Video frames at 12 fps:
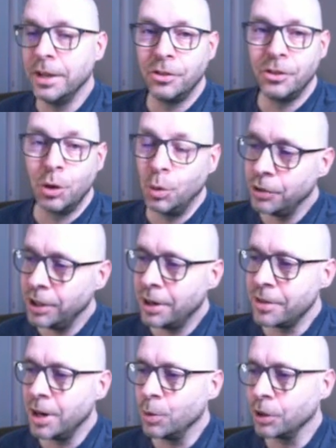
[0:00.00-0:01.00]
so we'll see how
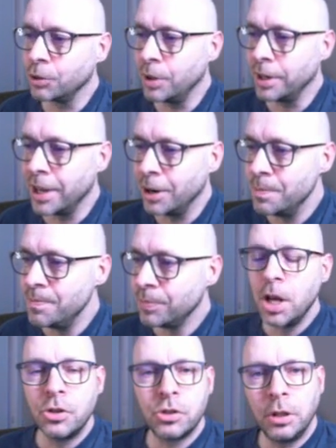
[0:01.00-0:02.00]
that works right now.
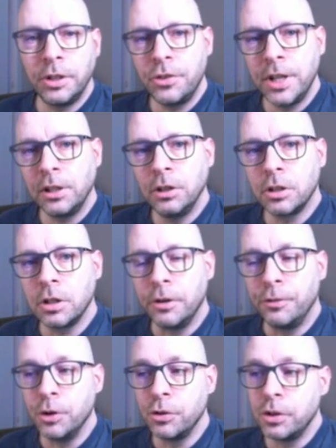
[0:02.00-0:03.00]
So let's take a look at our
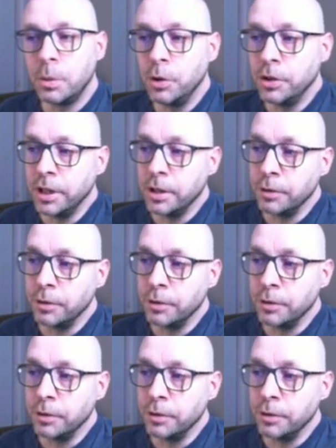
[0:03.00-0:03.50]
first subroutine.